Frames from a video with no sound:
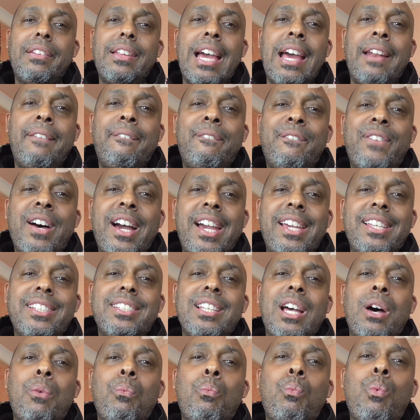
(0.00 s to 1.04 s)
advice
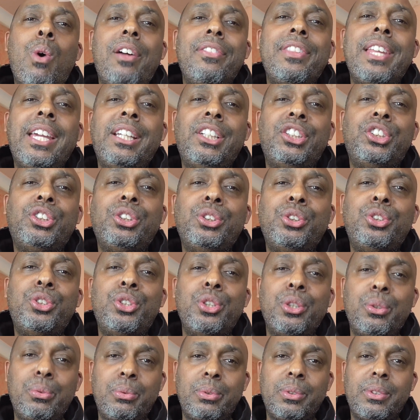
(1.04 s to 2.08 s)
on what they should
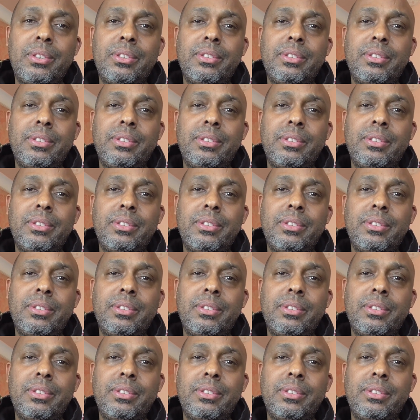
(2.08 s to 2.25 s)
do.